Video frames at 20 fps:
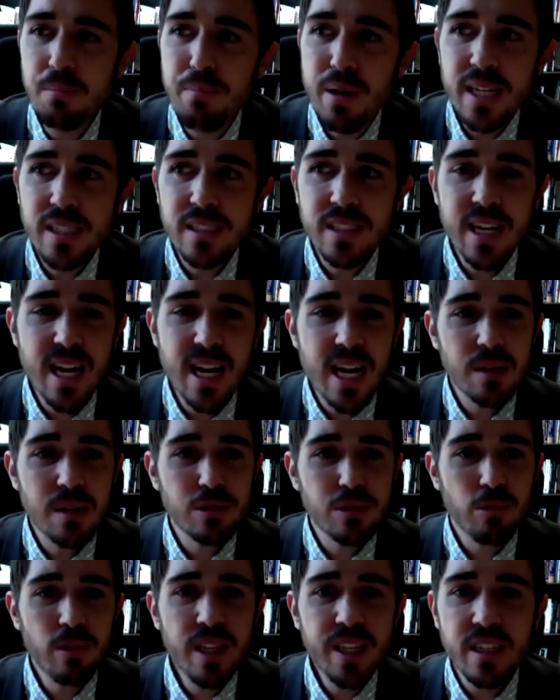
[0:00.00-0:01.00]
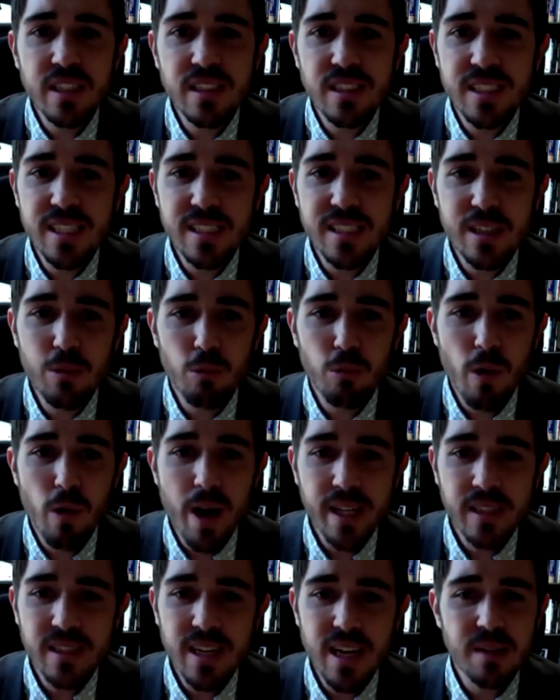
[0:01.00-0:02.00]
bedtimes, really consistent
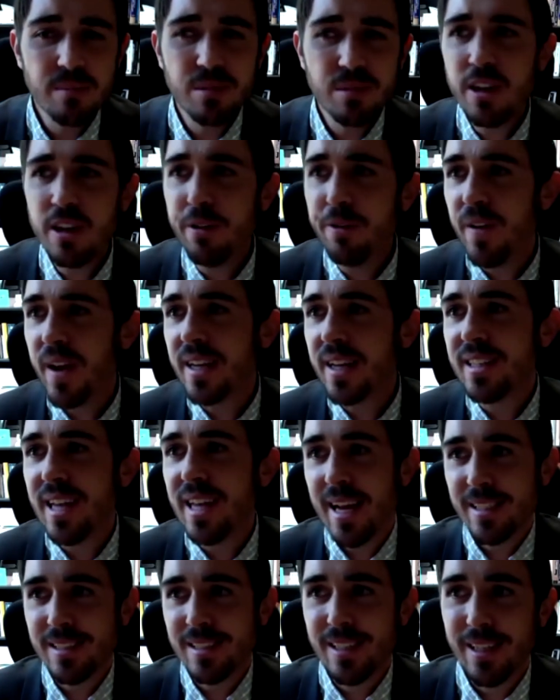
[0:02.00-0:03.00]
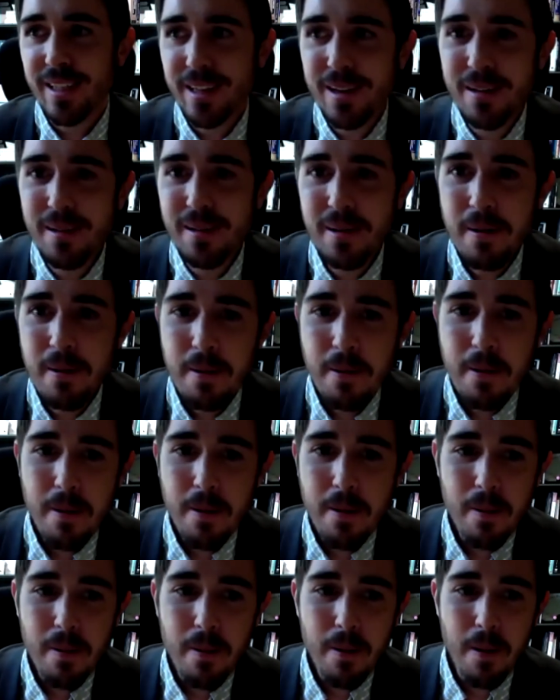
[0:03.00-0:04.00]
wake times. They're fantastic.
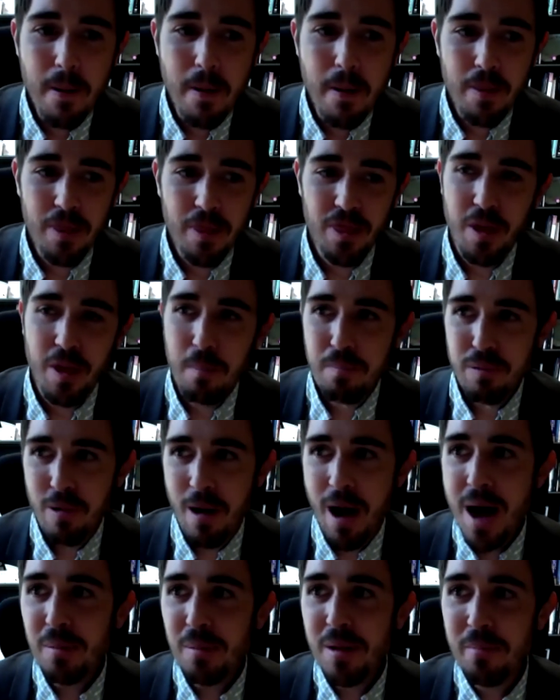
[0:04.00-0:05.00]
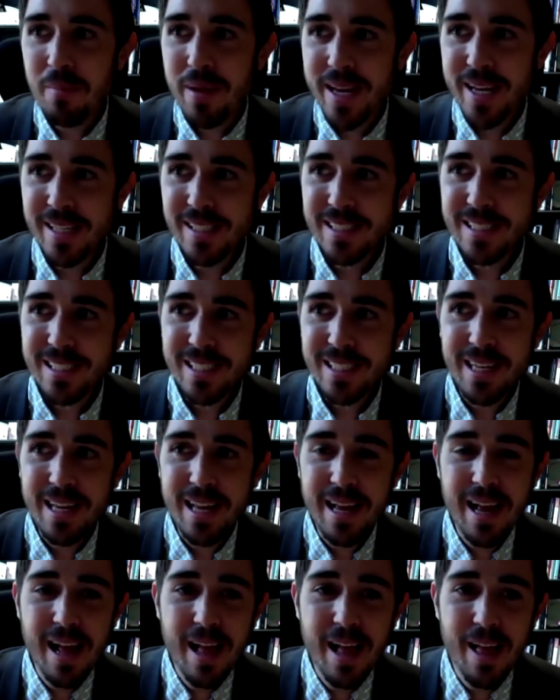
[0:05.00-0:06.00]
The problem is
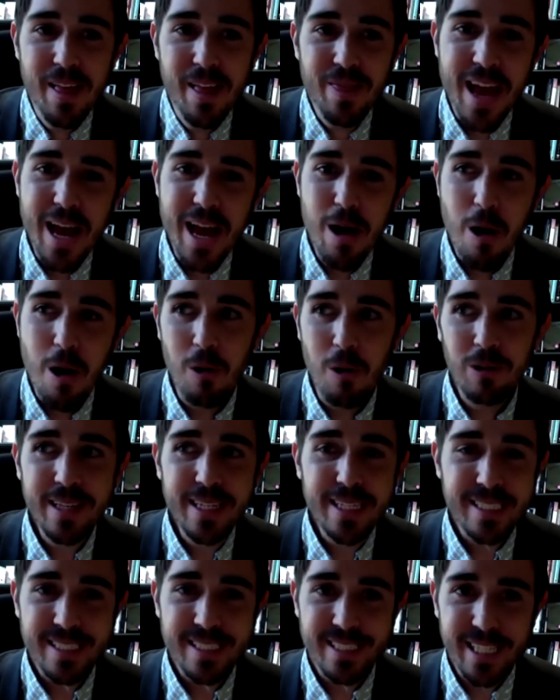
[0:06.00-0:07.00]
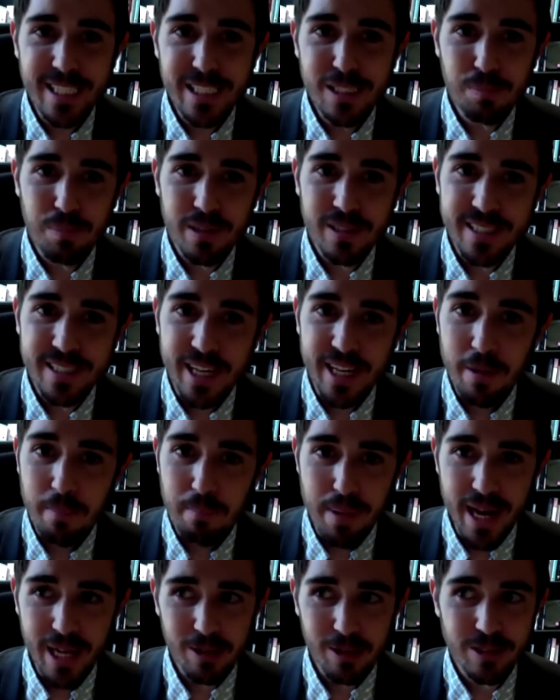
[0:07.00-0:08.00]
that only 6% of
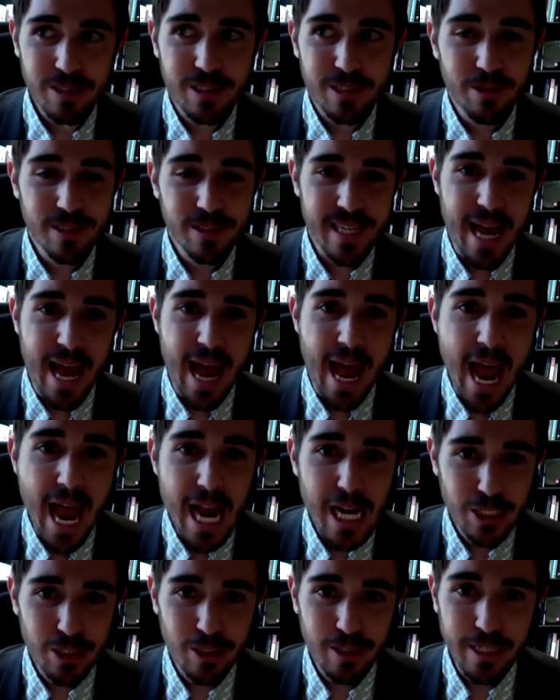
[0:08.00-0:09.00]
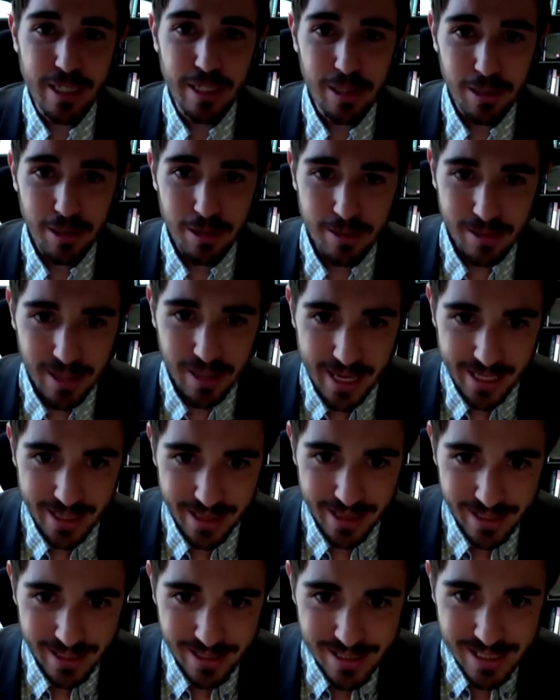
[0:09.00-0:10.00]
Baylor students actually look like
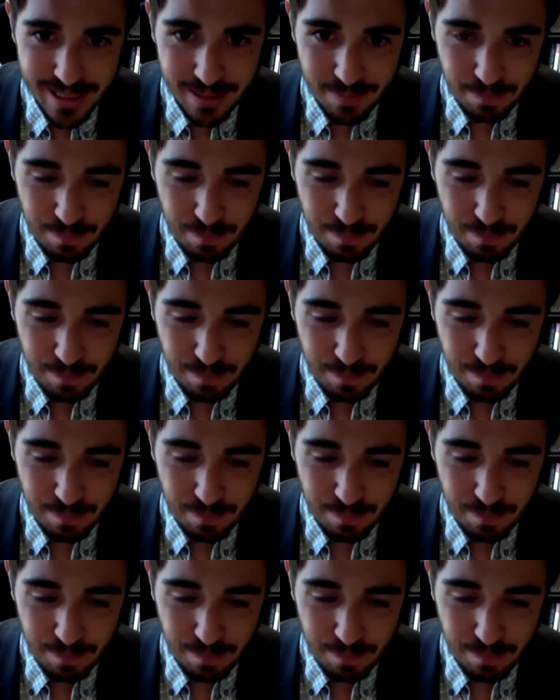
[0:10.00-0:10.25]
this.